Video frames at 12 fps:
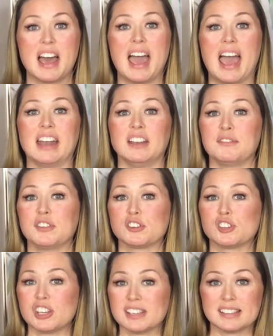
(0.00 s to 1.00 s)
And if you're
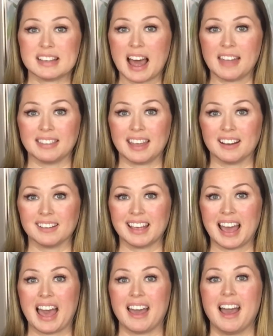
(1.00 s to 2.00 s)
just not there
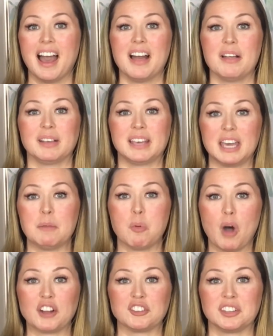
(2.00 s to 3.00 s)
yet, keep
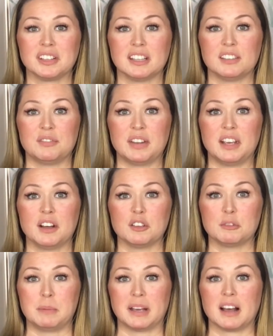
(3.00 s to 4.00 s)
watching these
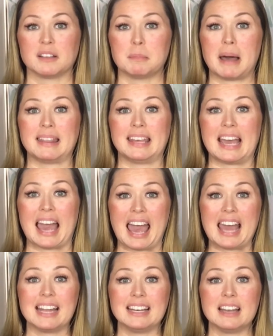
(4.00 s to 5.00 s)
videos, because by the
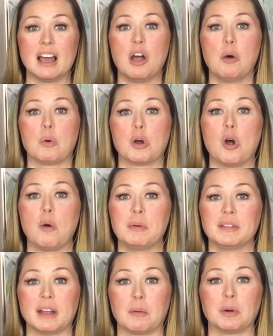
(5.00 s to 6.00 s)
end, we're
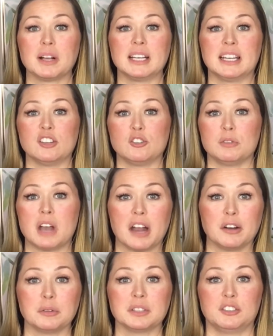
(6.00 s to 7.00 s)
hoping that we're going to get you not
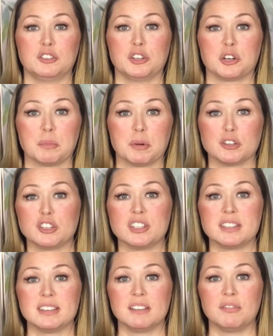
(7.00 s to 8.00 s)
only to your
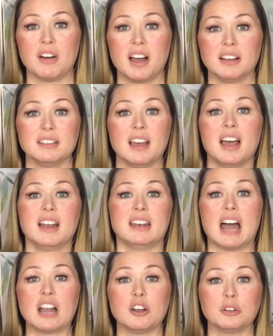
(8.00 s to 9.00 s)
emergency fund,
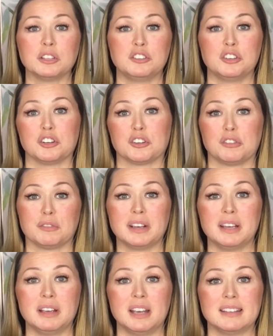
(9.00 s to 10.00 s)
not only to your
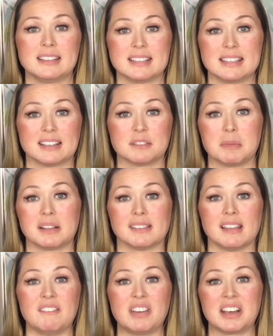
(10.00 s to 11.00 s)
3 to 6 months
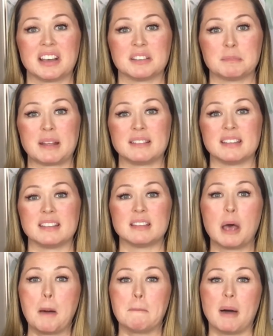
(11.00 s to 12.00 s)
living expenses,
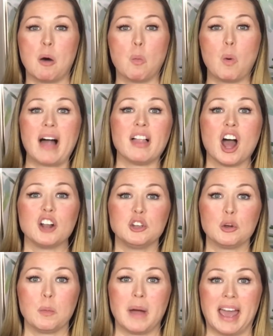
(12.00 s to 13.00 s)
but well on
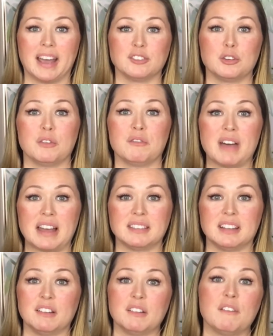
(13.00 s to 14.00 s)
your way to
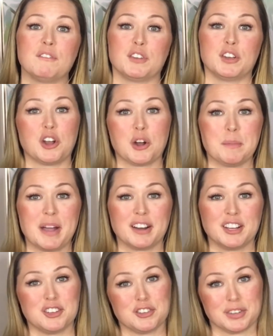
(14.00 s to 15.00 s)
investing for your
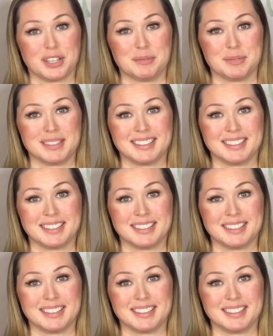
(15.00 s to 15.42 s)
American dreams.